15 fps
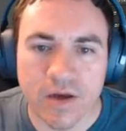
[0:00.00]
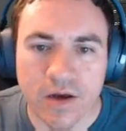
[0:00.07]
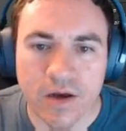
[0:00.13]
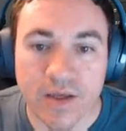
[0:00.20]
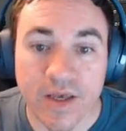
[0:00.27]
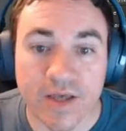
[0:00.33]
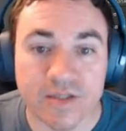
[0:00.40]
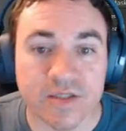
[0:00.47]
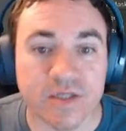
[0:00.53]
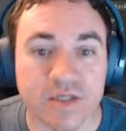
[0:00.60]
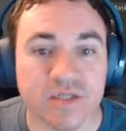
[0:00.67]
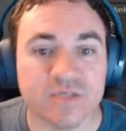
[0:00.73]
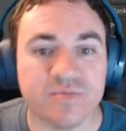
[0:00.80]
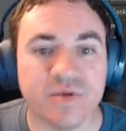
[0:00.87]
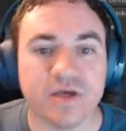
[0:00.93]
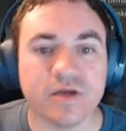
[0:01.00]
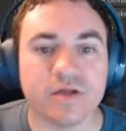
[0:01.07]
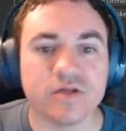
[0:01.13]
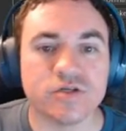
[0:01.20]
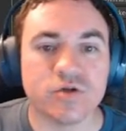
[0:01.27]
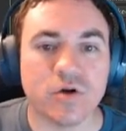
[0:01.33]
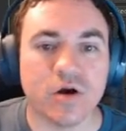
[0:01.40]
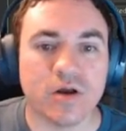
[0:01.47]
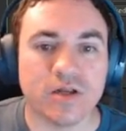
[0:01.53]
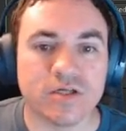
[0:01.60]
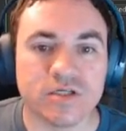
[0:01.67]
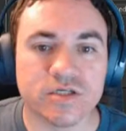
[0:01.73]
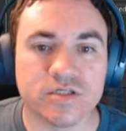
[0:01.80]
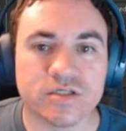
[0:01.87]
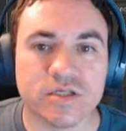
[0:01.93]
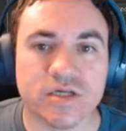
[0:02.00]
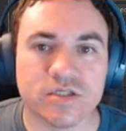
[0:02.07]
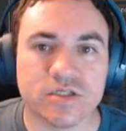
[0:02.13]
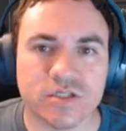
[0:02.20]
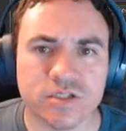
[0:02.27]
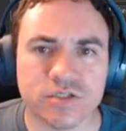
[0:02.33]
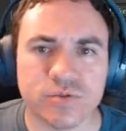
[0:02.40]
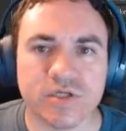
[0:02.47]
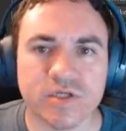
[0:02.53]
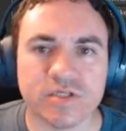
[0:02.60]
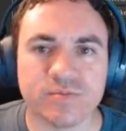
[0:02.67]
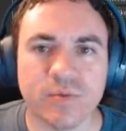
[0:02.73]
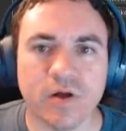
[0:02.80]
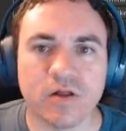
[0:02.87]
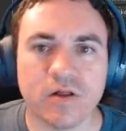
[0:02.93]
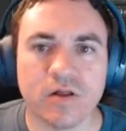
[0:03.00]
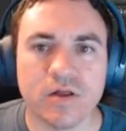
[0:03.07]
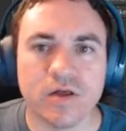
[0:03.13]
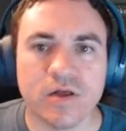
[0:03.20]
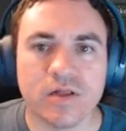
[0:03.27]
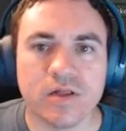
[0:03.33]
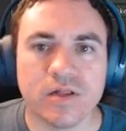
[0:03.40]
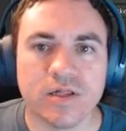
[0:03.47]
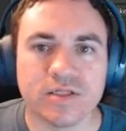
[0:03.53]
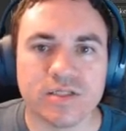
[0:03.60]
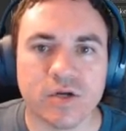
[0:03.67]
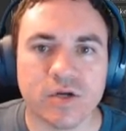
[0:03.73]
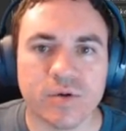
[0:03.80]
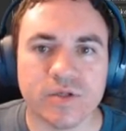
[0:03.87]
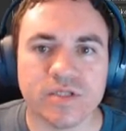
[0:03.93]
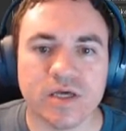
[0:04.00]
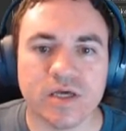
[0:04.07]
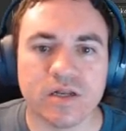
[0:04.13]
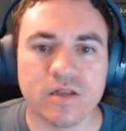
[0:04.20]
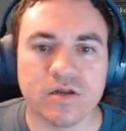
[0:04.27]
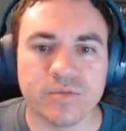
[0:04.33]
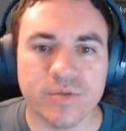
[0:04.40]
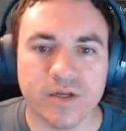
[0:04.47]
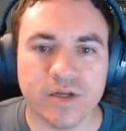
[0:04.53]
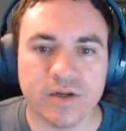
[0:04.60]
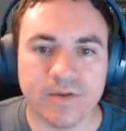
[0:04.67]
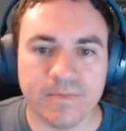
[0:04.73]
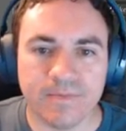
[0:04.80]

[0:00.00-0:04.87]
Yes, it is being drawn. It's just really small. Let's increase that a little bit.